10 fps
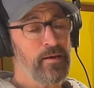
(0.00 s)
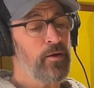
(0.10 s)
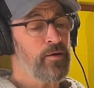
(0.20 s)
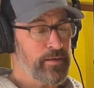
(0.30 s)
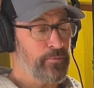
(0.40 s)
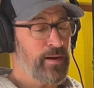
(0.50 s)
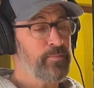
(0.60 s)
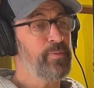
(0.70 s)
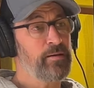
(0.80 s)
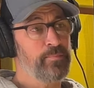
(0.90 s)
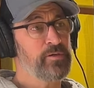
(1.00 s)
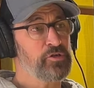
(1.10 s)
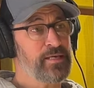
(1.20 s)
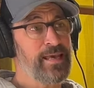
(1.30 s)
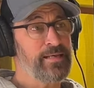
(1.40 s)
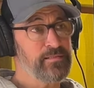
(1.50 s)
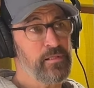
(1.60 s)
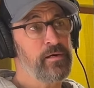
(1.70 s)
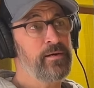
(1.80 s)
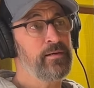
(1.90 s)
already read about a bunch of case
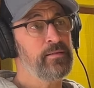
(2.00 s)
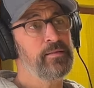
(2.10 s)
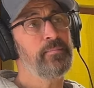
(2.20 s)
law